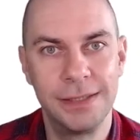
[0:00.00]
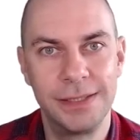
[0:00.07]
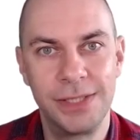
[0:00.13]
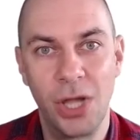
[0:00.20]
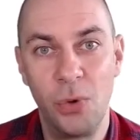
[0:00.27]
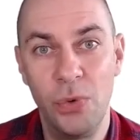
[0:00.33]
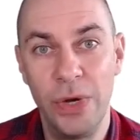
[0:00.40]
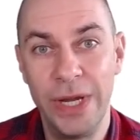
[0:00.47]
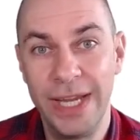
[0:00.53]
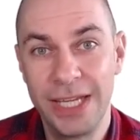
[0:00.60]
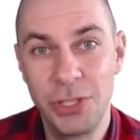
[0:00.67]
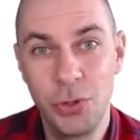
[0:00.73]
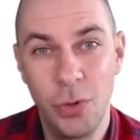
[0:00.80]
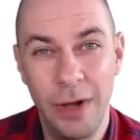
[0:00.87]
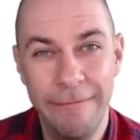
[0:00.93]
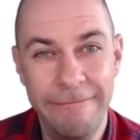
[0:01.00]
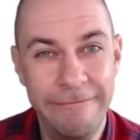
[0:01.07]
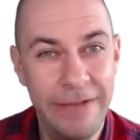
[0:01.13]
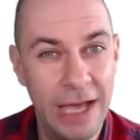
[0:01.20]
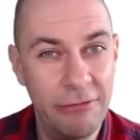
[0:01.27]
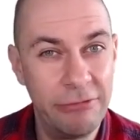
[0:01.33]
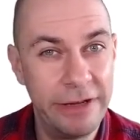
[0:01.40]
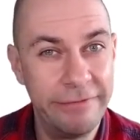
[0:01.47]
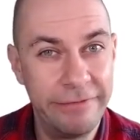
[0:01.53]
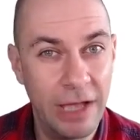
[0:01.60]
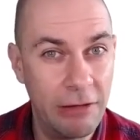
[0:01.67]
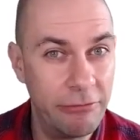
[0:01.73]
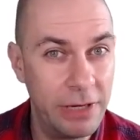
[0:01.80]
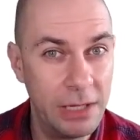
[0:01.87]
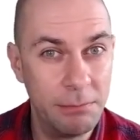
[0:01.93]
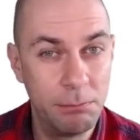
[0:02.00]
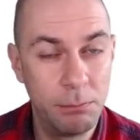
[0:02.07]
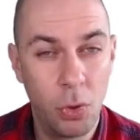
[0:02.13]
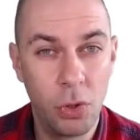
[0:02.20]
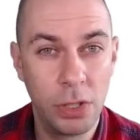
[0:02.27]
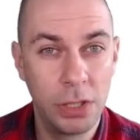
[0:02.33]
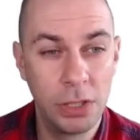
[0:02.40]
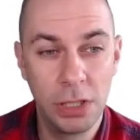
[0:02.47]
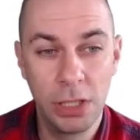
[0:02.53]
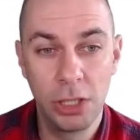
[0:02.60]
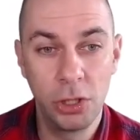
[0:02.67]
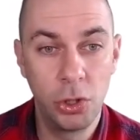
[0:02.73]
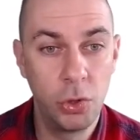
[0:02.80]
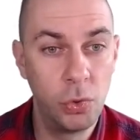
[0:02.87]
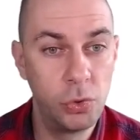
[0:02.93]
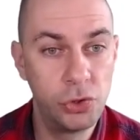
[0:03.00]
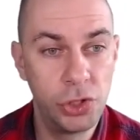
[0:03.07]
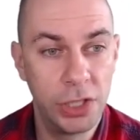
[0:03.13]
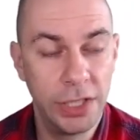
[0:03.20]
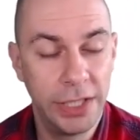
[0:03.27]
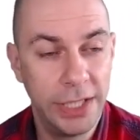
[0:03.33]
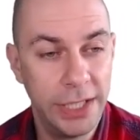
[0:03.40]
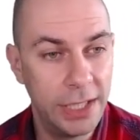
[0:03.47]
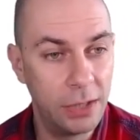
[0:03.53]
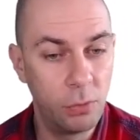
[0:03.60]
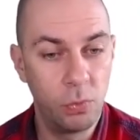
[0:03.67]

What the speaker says: So we get to a very, very important conclusion here.